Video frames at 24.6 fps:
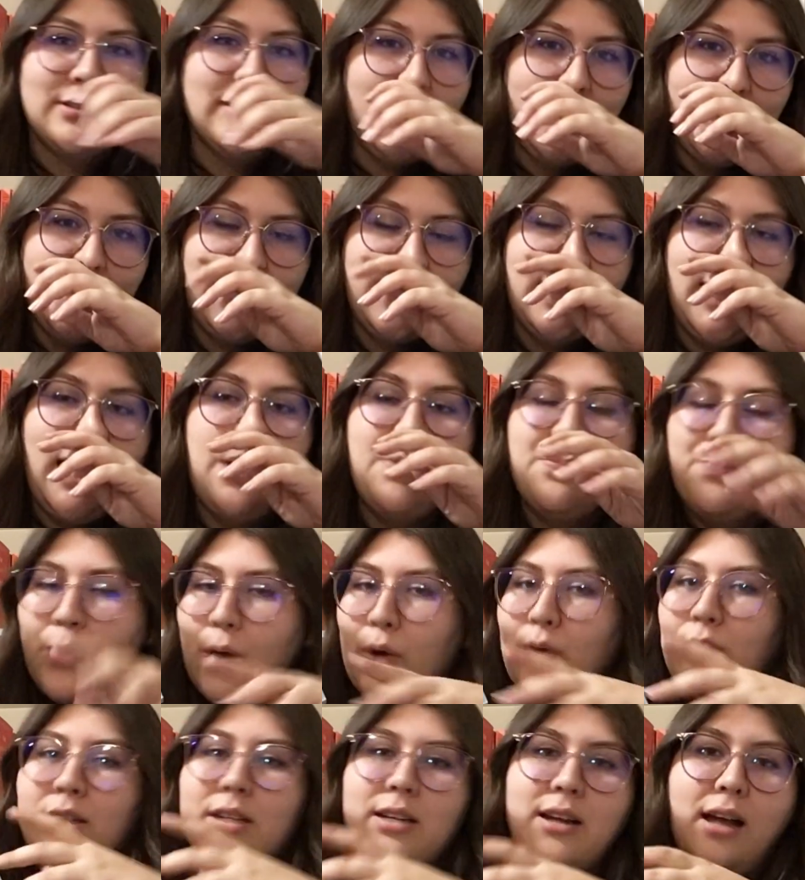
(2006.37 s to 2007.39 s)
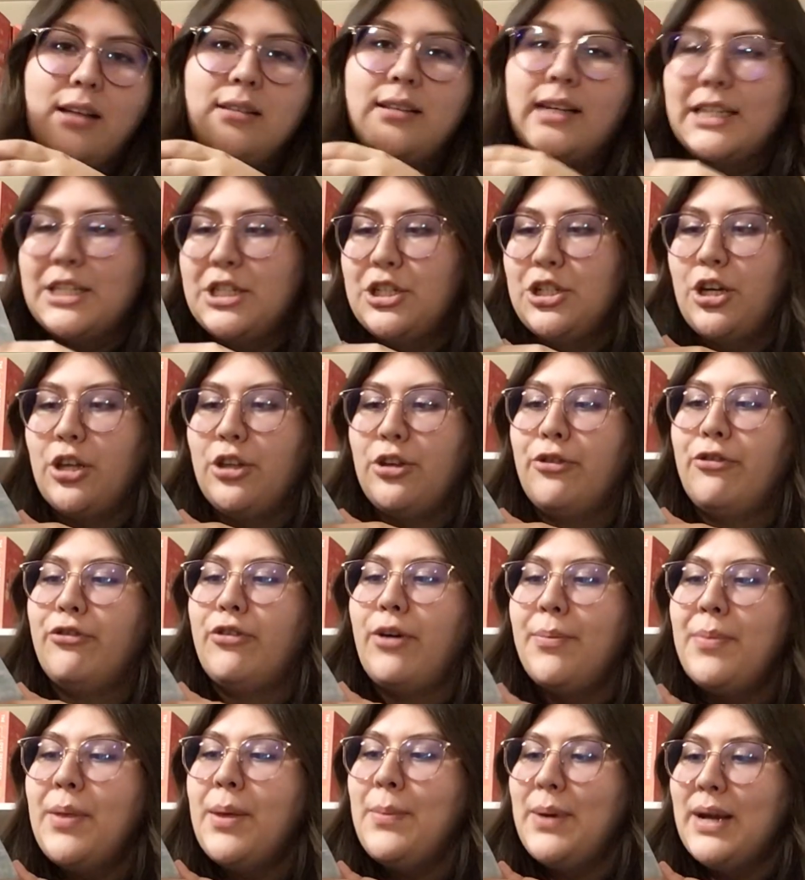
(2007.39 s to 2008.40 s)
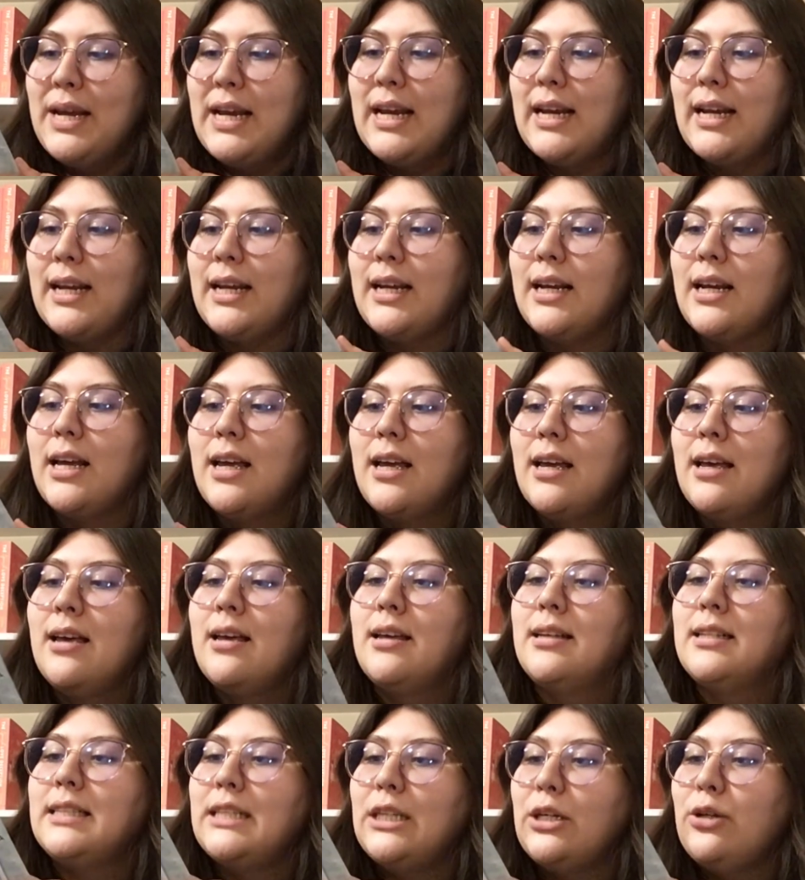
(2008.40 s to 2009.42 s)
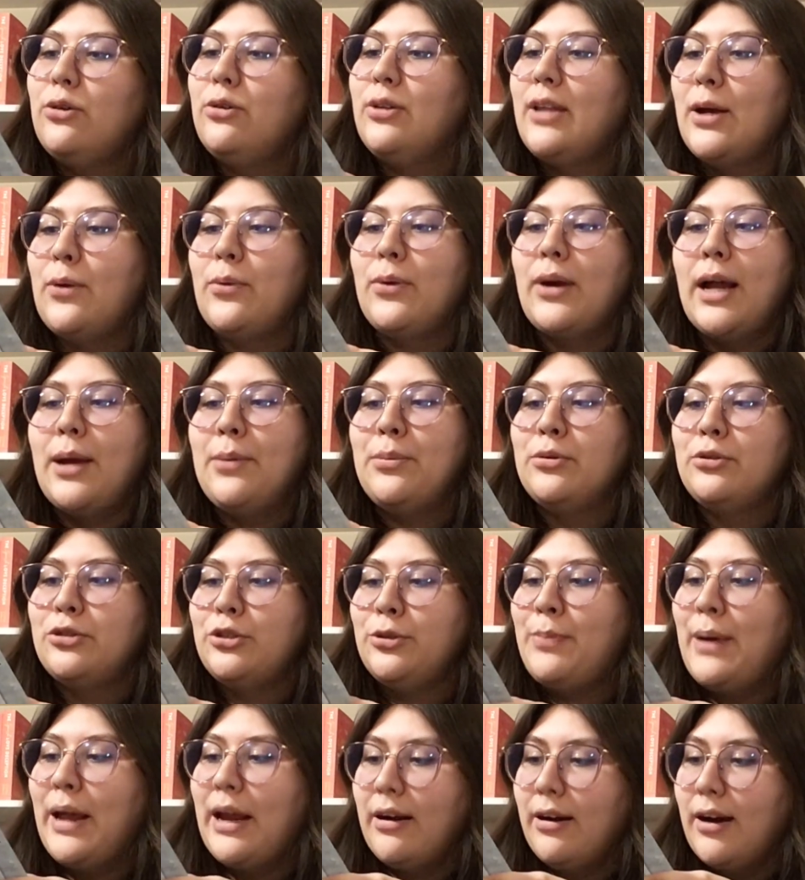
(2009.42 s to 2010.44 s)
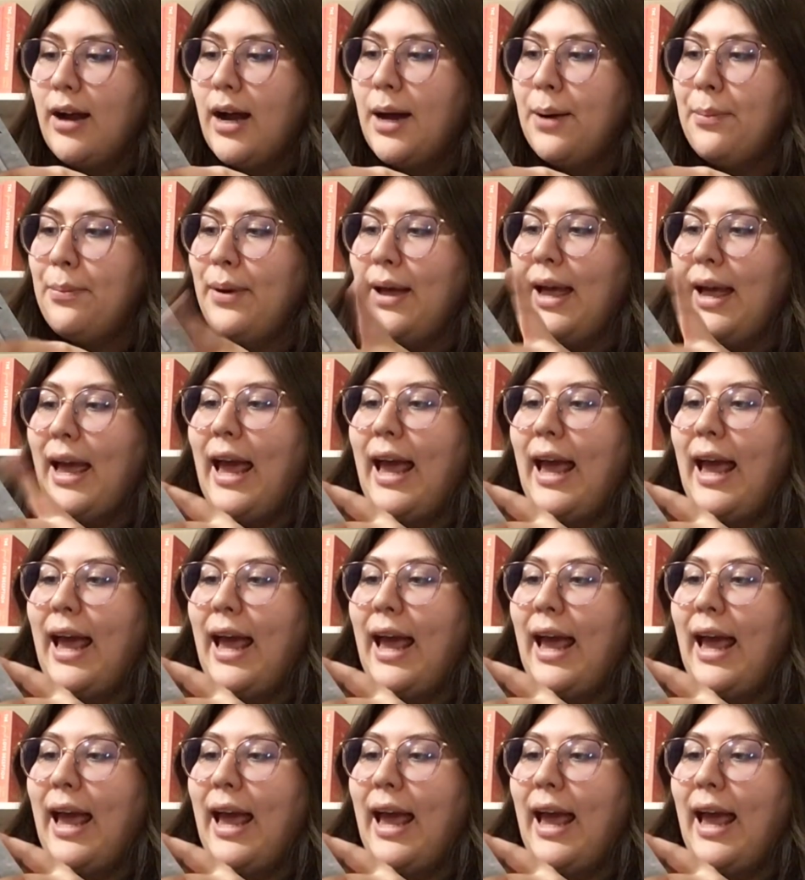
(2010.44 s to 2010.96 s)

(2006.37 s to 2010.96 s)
Like, they both did not like each other from the beginning till they were able to pair up,